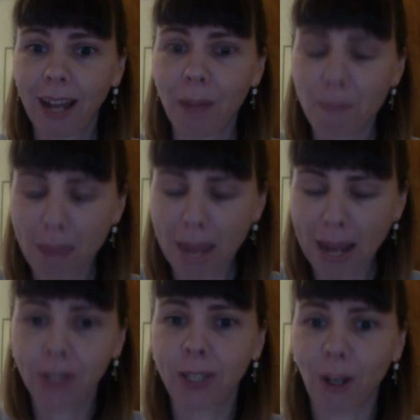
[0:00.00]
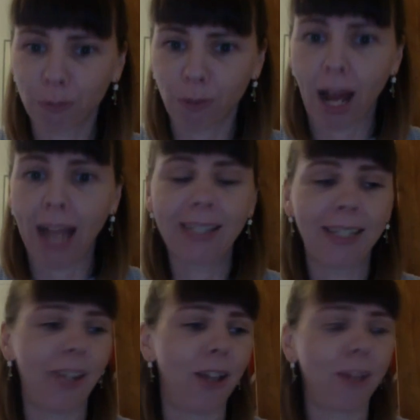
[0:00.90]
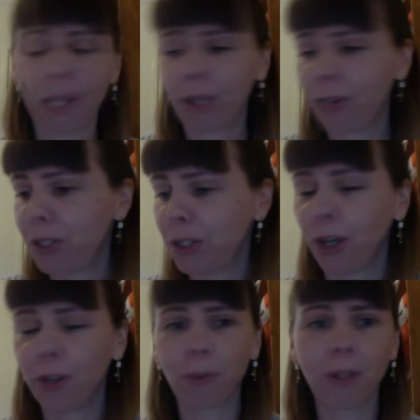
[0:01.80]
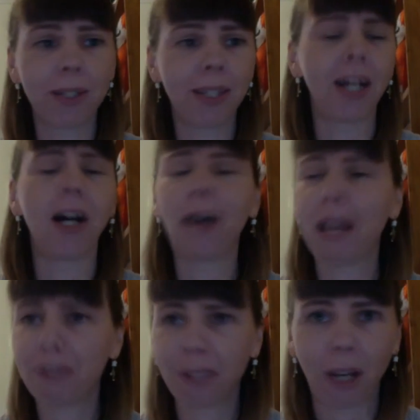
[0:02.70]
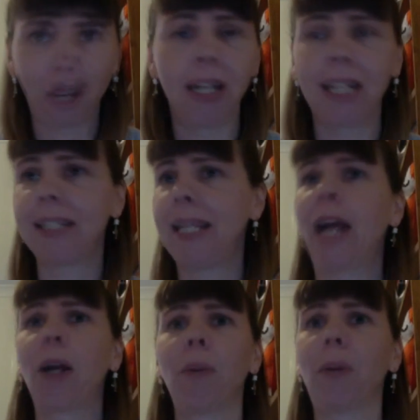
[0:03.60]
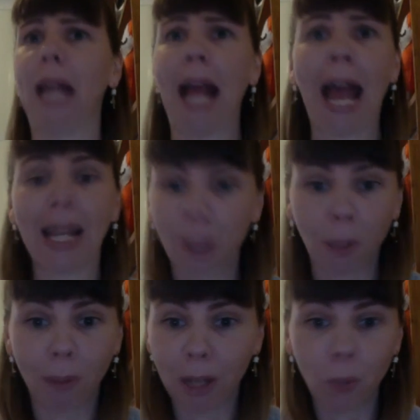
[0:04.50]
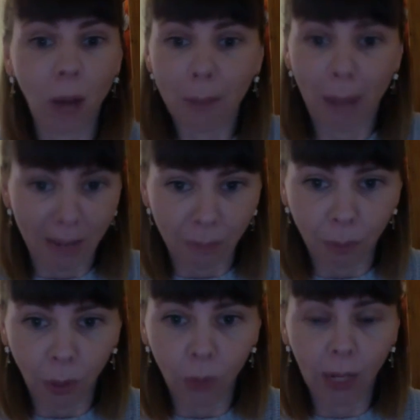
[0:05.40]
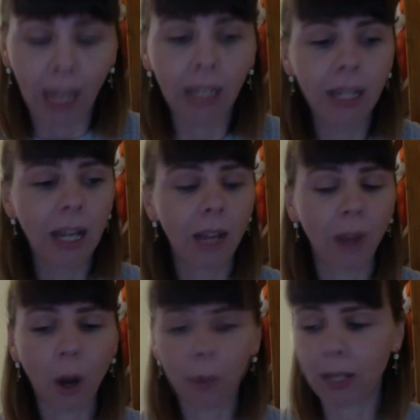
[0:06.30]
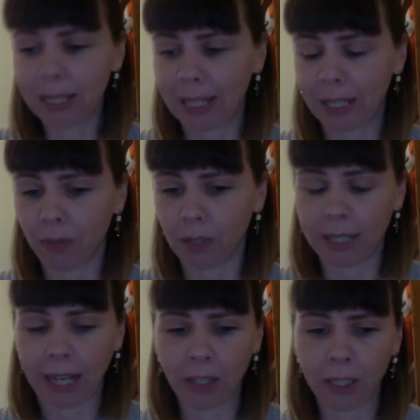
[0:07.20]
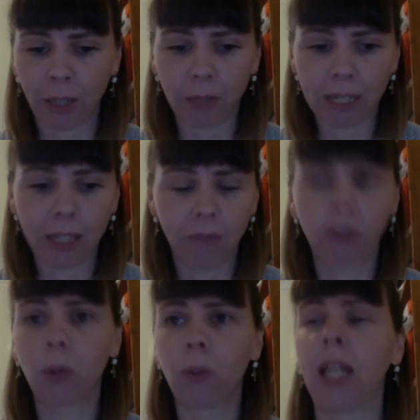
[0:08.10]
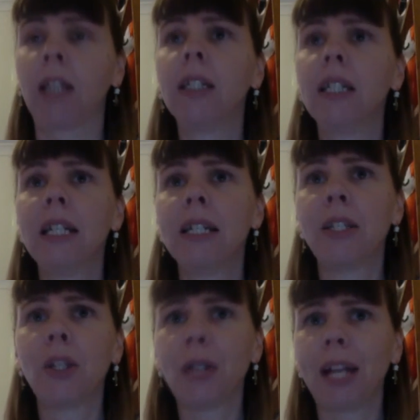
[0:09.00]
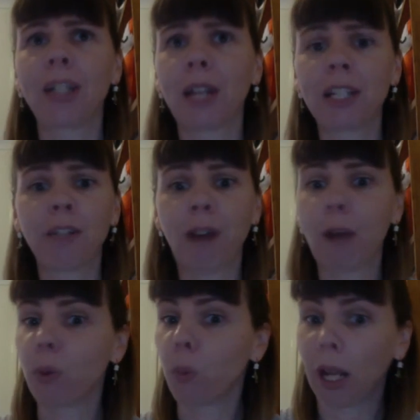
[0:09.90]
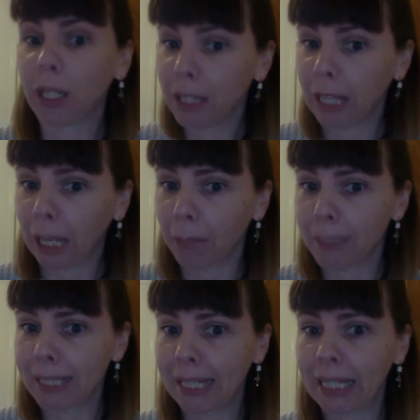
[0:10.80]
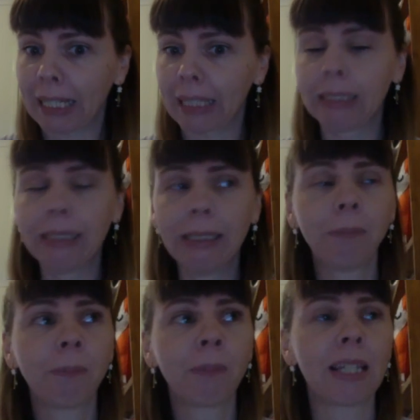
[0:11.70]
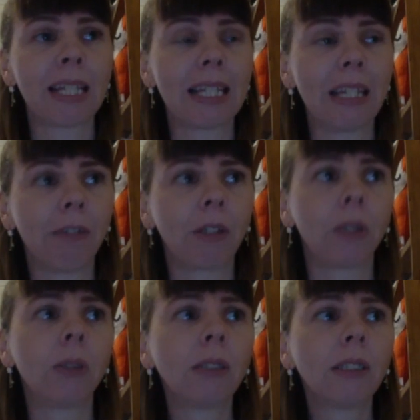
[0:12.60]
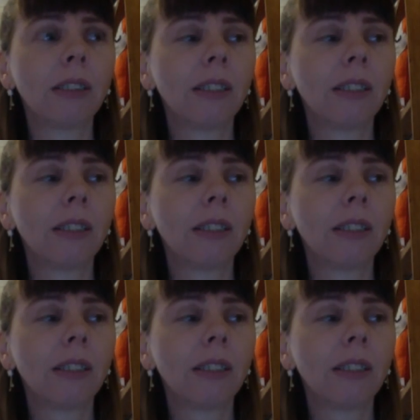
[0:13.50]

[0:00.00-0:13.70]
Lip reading: and make yourself write, and those periods you go through, you just think, oh, everything I'm writing is terrible, I hate it so much, why am I even bothering? The whole process of it is actually a really difficult thing to do, to actually find the one thing in particular that's difficult